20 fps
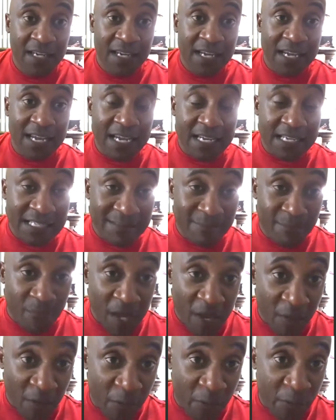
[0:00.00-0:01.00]
And
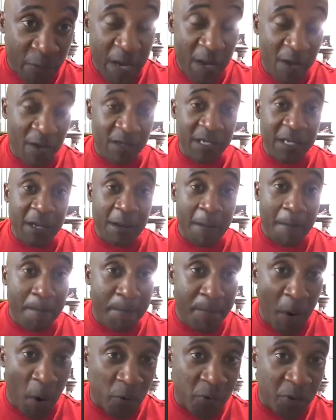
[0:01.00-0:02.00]
failing
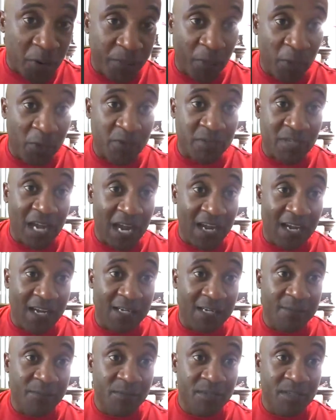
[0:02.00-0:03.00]
multiple
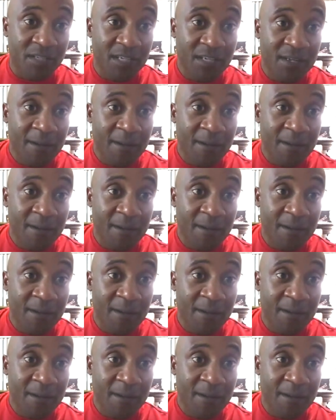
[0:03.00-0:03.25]
times